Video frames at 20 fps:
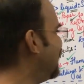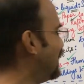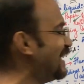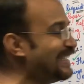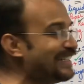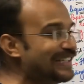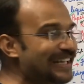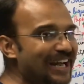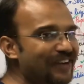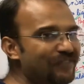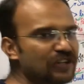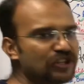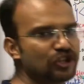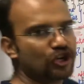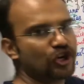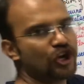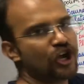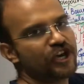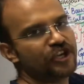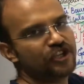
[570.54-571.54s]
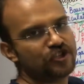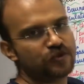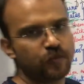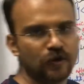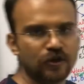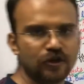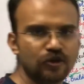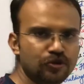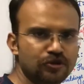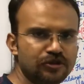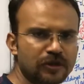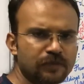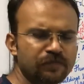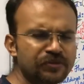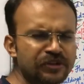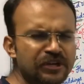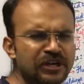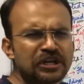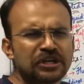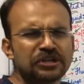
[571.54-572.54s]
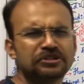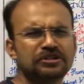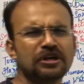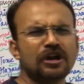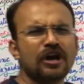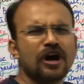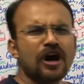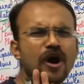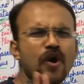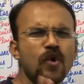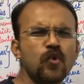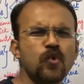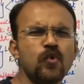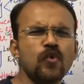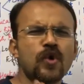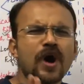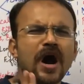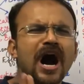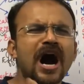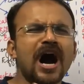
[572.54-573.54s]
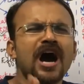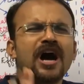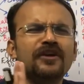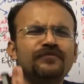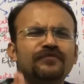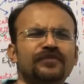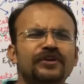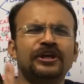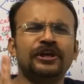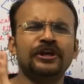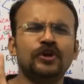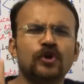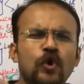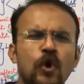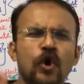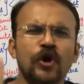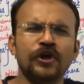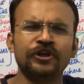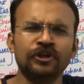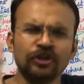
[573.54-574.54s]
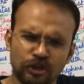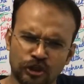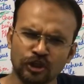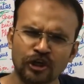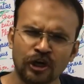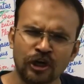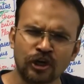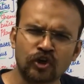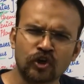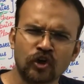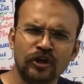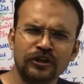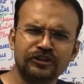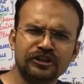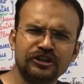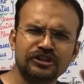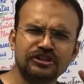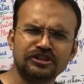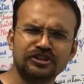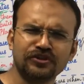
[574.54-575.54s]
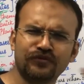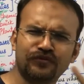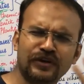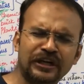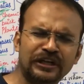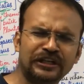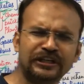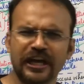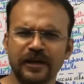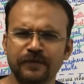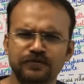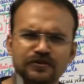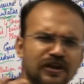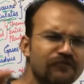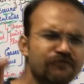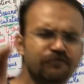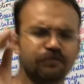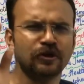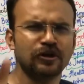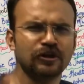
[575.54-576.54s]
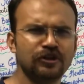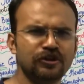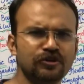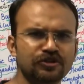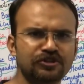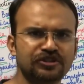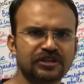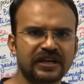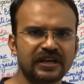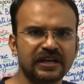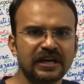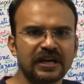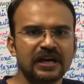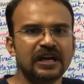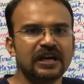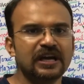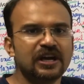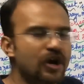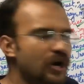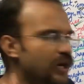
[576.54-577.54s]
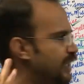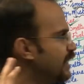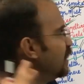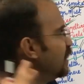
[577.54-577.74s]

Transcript: ended with noise pollution. Sir, how are we going to control these different types of pollution? Okay,